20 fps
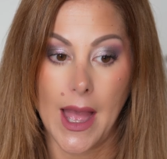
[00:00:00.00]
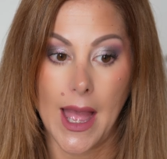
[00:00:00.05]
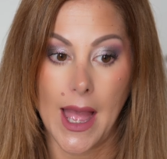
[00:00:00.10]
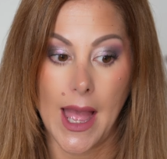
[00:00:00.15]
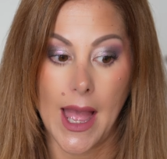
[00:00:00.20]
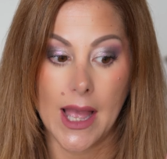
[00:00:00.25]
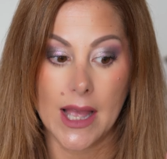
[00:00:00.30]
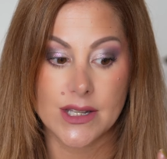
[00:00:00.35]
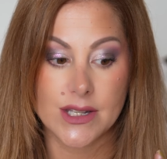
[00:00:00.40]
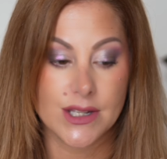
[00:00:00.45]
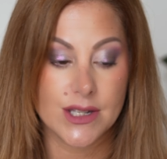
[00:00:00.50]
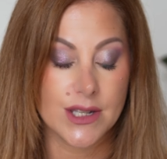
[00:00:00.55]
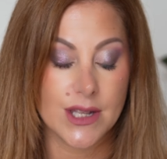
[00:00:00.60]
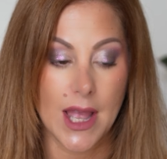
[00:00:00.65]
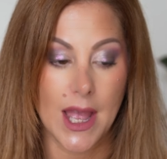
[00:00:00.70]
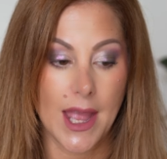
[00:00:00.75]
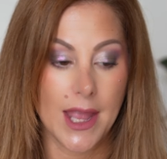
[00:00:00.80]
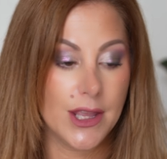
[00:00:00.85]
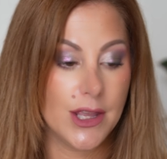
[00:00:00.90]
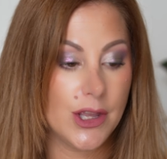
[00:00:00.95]
As
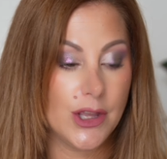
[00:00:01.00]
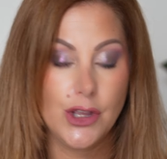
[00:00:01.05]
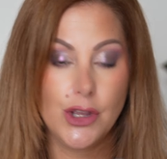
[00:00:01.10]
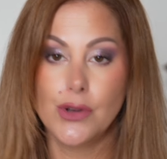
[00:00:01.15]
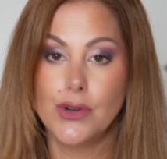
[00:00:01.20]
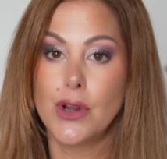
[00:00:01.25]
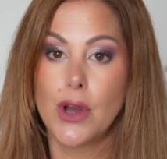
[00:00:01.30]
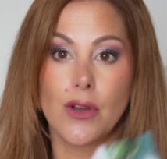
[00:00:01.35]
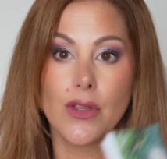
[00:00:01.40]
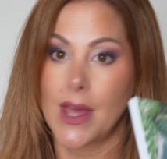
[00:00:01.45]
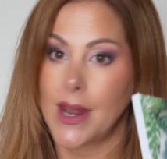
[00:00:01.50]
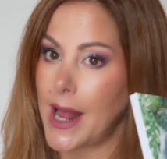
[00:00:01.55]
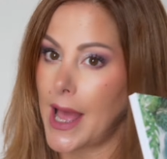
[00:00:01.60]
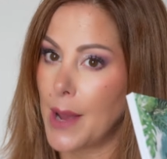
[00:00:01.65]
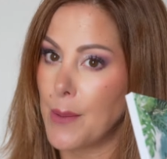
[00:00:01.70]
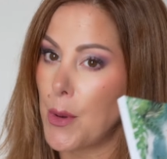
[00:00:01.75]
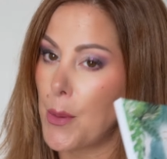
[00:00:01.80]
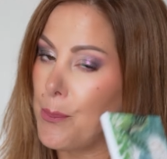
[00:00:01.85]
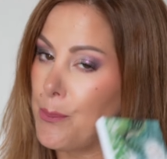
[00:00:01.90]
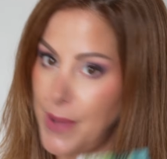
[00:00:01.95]
you know that
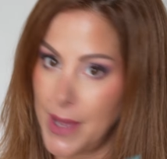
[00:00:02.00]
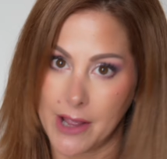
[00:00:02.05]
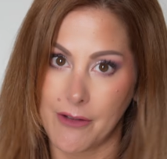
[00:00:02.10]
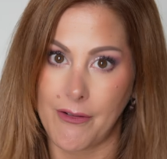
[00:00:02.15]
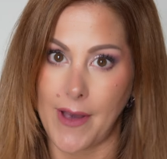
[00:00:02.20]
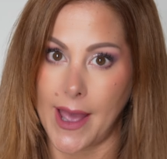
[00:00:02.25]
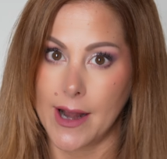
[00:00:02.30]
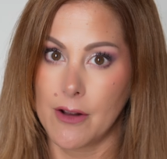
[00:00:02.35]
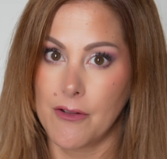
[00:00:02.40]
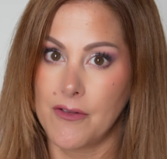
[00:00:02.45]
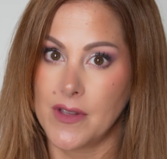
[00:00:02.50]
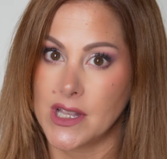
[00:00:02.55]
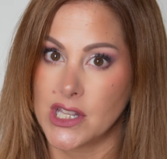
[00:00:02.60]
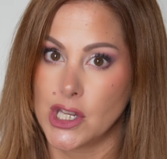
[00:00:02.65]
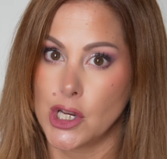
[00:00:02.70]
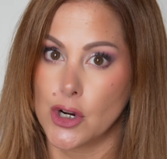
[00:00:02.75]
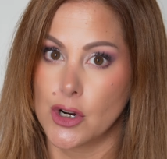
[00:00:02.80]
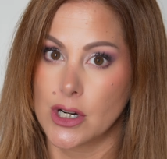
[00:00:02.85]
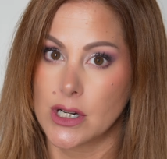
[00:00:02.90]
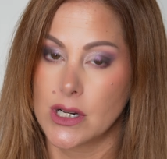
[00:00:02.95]
I'm a big fan of
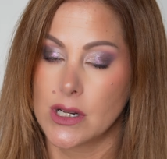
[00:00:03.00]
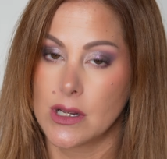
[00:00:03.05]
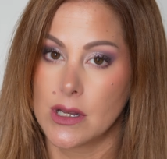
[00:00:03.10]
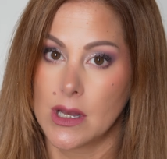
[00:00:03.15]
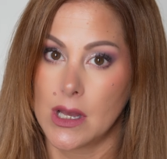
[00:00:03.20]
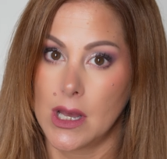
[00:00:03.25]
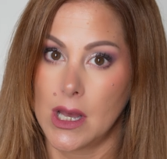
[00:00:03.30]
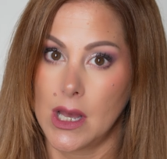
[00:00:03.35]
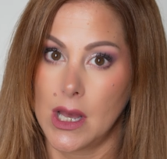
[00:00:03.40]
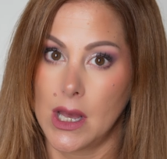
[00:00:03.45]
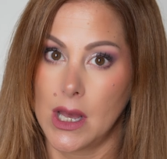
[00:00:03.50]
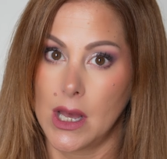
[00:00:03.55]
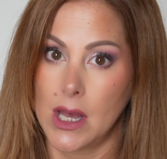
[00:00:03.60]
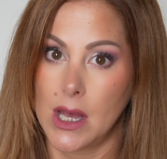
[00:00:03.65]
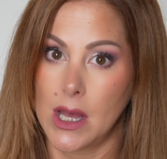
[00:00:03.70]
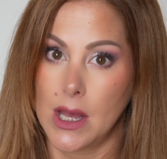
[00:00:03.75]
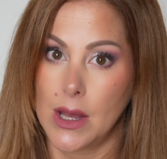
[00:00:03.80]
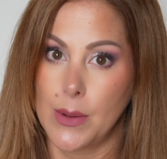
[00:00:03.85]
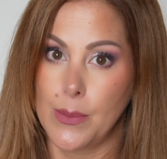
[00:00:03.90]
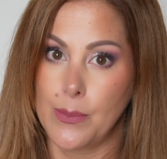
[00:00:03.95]
Viseart
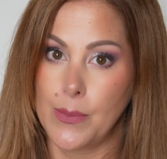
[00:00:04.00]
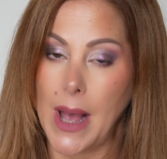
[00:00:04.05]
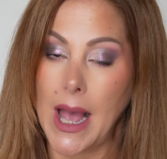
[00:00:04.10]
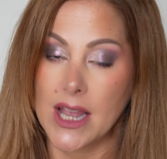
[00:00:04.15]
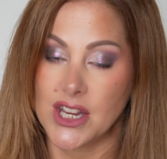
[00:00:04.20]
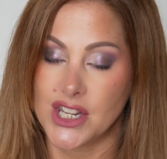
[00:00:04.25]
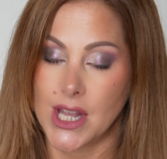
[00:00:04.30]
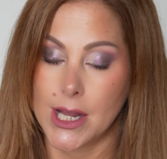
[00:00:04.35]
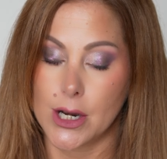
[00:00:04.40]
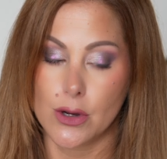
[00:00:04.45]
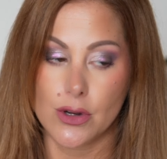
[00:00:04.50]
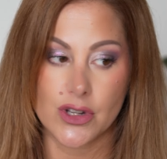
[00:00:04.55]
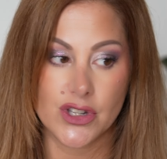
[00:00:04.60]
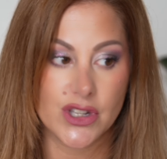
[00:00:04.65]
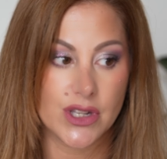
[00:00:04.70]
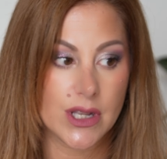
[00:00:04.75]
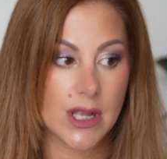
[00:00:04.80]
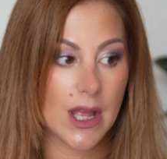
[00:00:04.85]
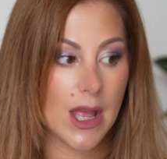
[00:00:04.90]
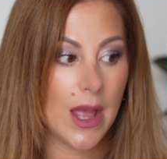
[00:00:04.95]

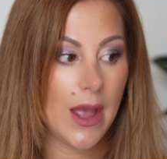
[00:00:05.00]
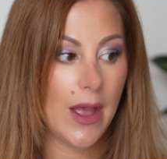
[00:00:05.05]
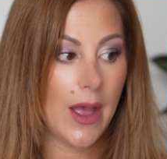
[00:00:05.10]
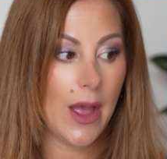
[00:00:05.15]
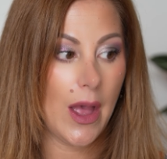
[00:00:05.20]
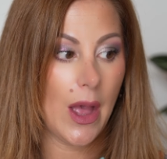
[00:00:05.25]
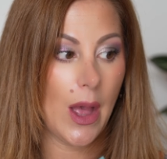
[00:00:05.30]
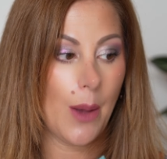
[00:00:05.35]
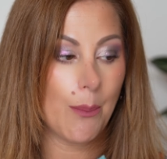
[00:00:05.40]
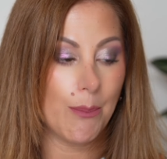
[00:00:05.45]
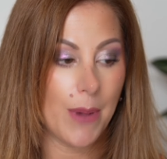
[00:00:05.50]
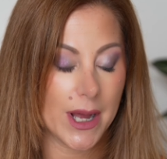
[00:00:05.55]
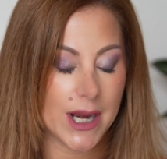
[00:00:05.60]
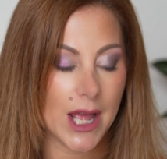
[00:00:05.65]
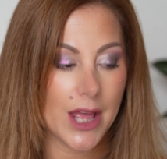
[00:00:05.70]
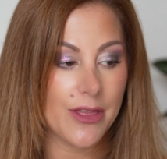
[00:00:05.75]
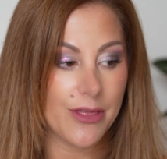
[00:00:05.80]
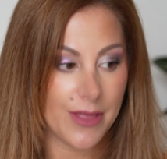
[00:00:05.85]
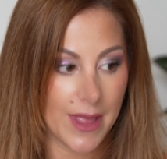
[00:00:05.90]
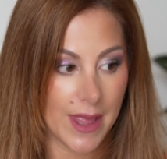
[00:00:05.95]
eyeshadows, but
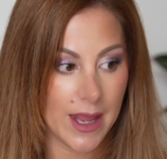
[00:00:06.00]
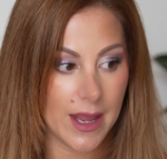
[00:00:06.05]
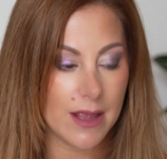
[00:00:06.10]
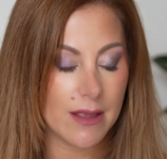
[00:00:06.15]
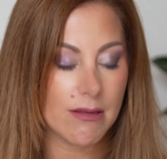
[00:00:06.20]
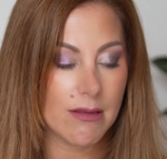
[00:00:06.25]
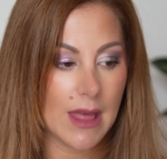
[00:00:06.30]
I think